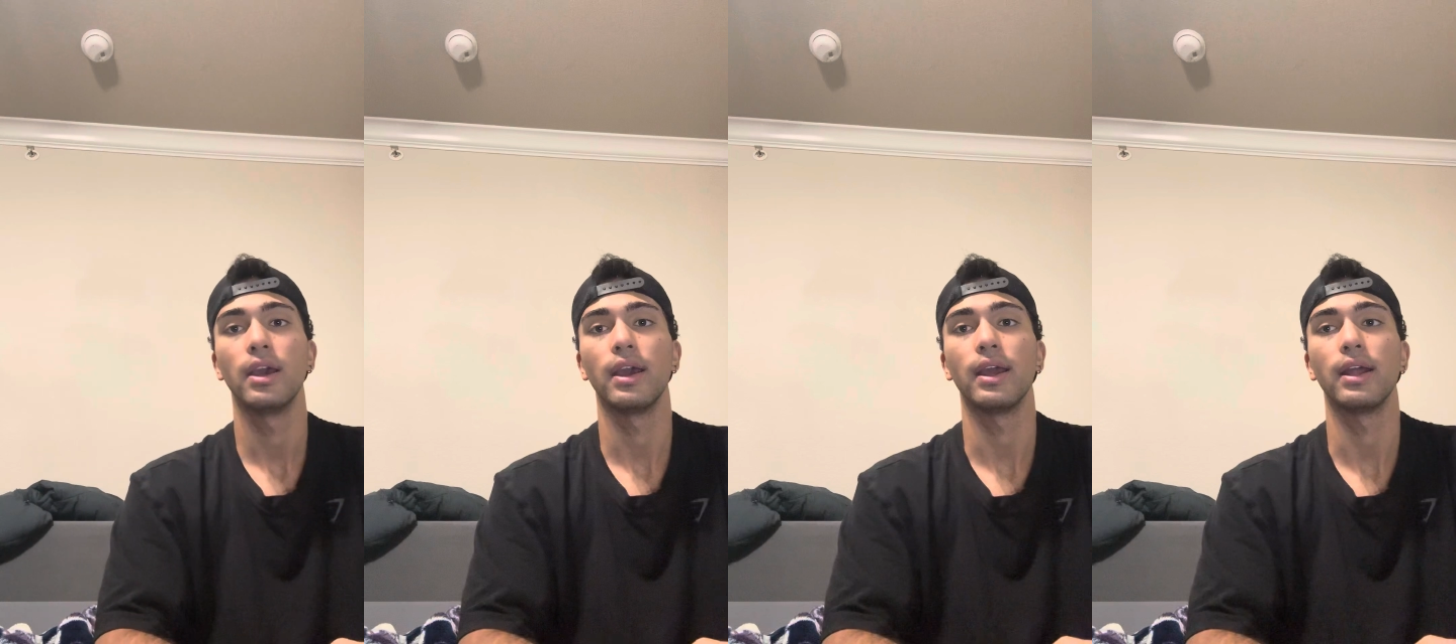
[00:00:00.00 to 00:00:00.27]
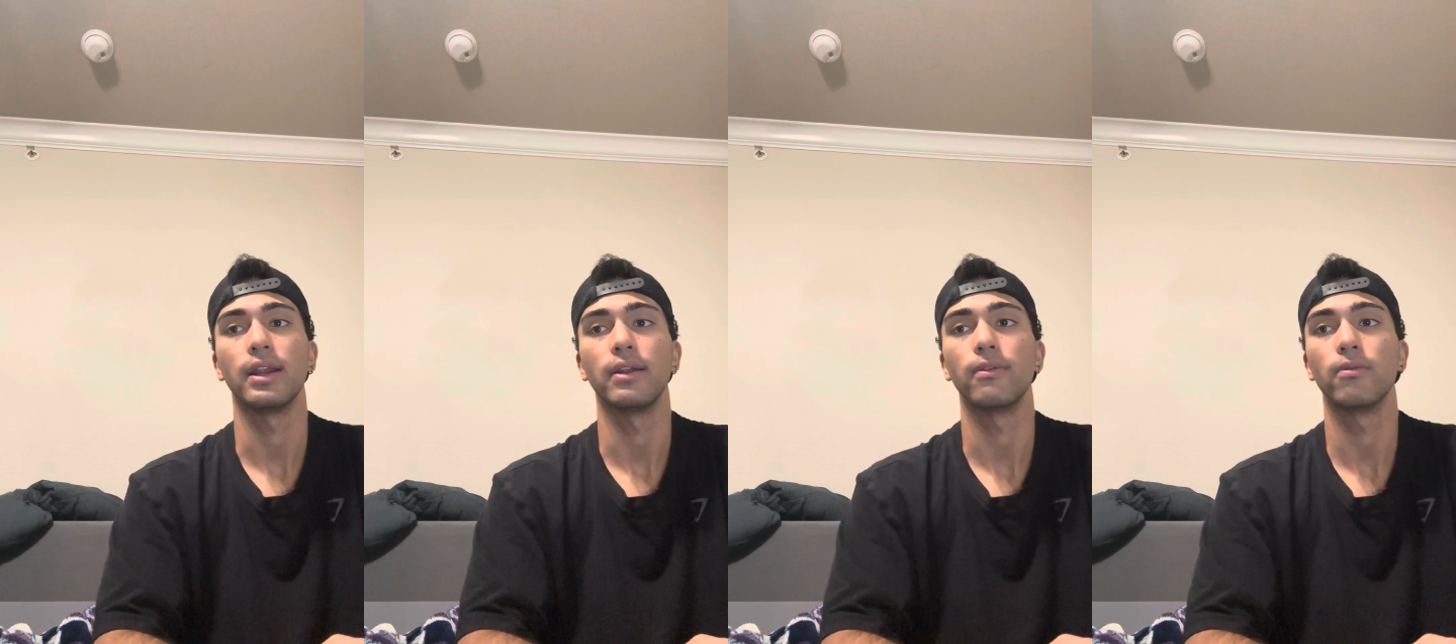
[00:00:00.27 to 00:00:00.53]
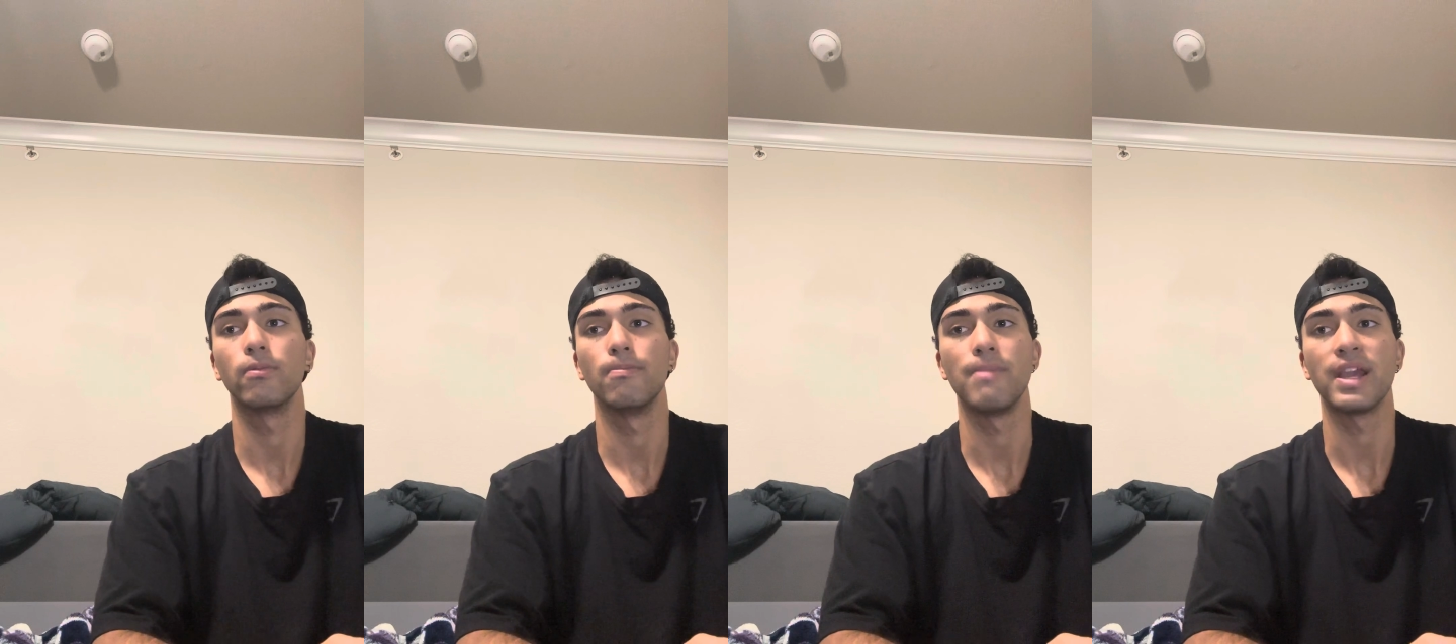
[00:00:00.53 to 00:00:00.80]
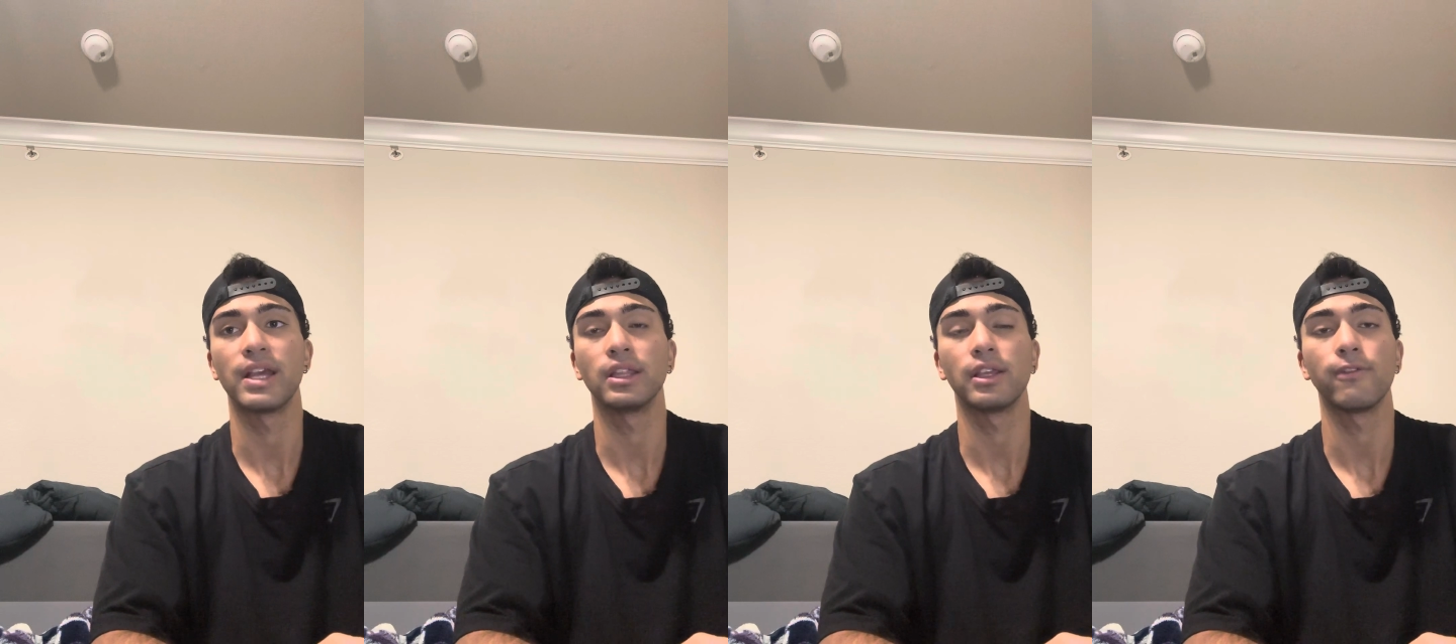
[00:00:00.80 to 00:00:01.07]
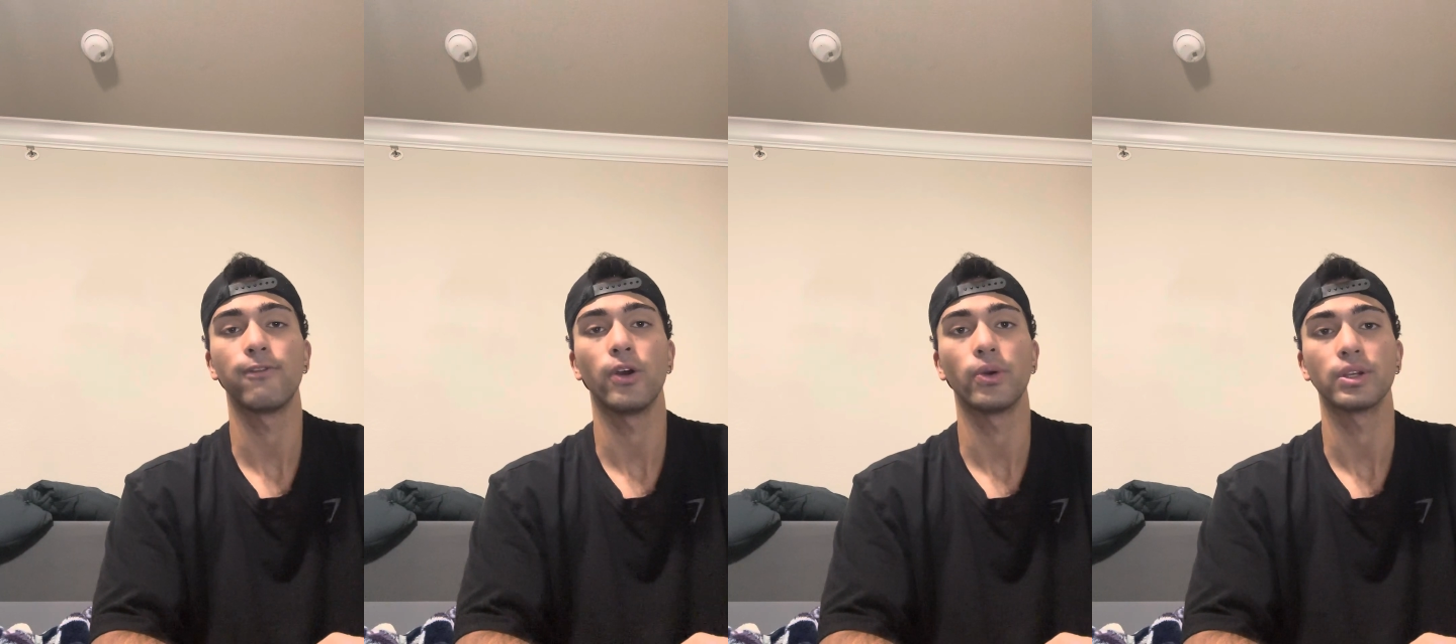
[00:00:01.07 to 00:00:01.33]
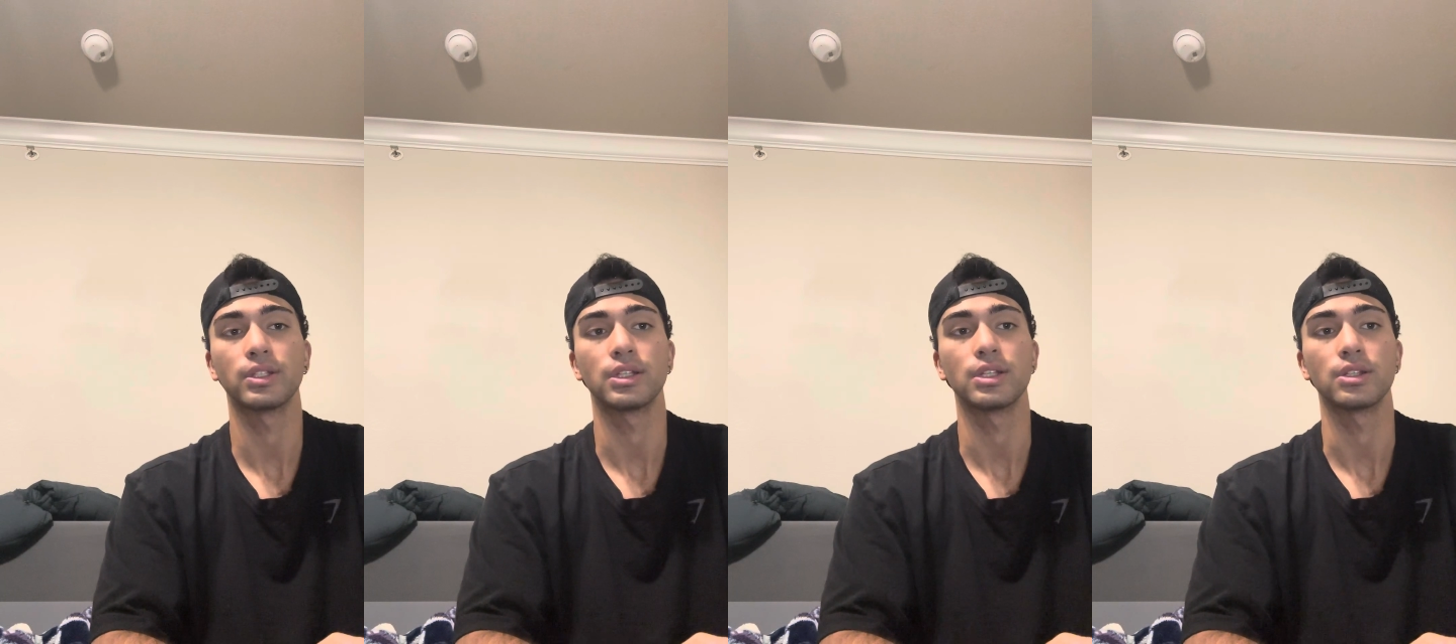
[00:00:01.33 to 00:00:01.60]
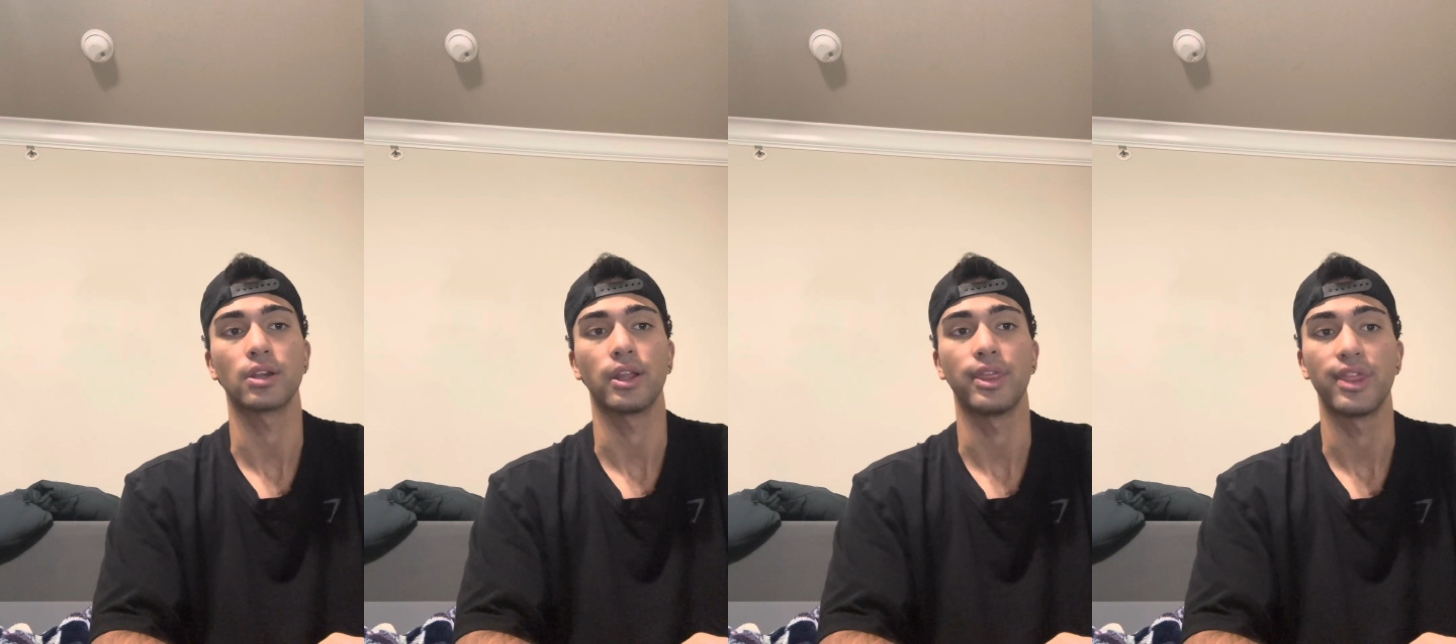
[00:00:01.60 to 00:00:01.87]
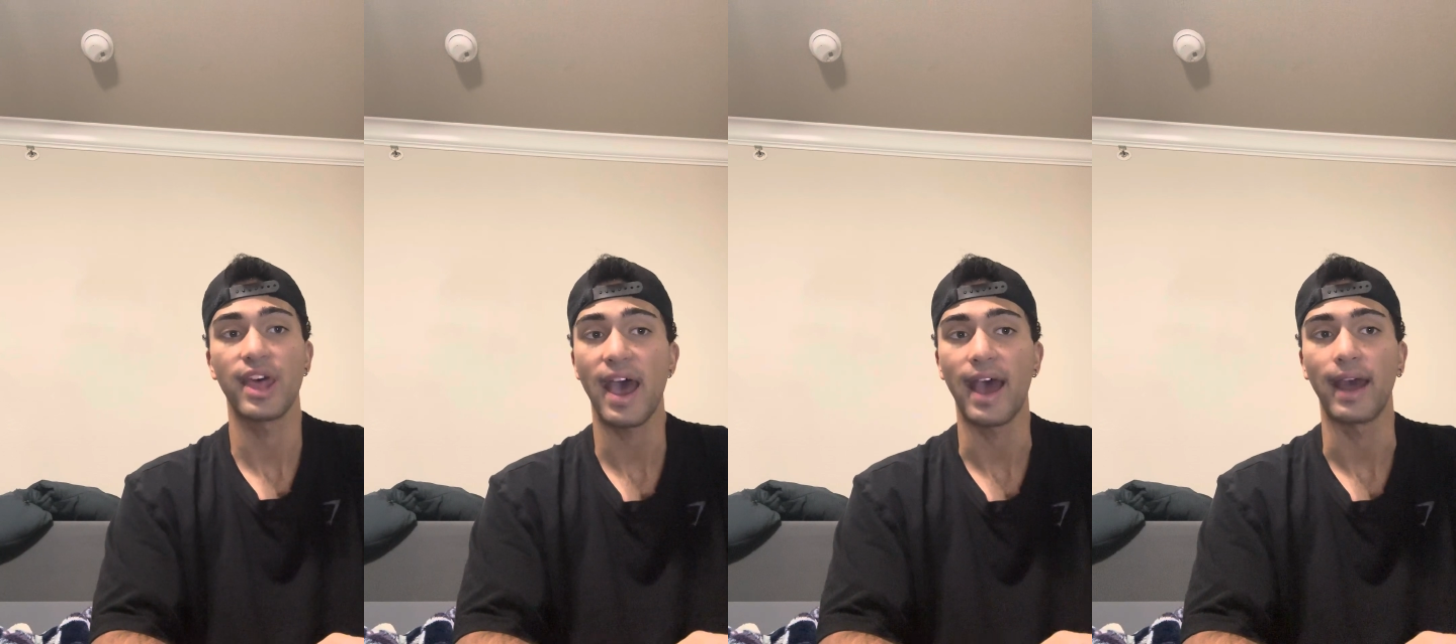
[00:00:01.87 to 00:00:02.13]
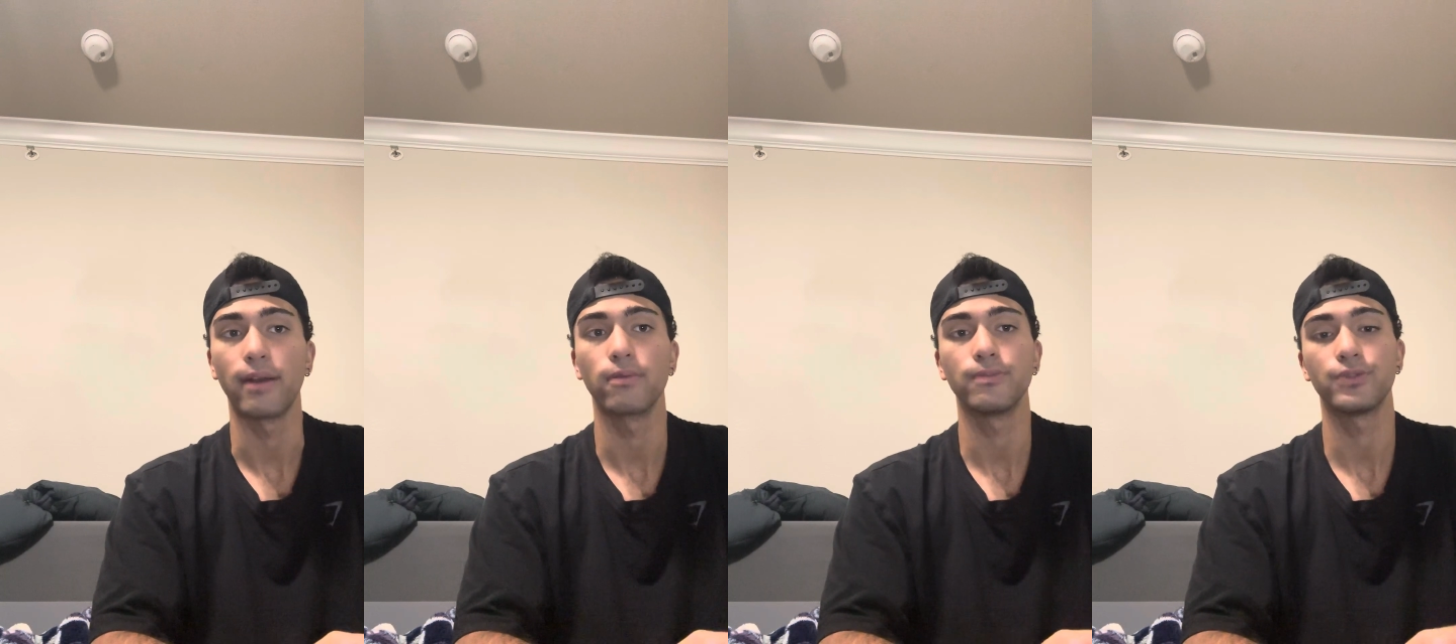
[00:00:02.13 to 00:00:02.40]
and it mainly focuses on that.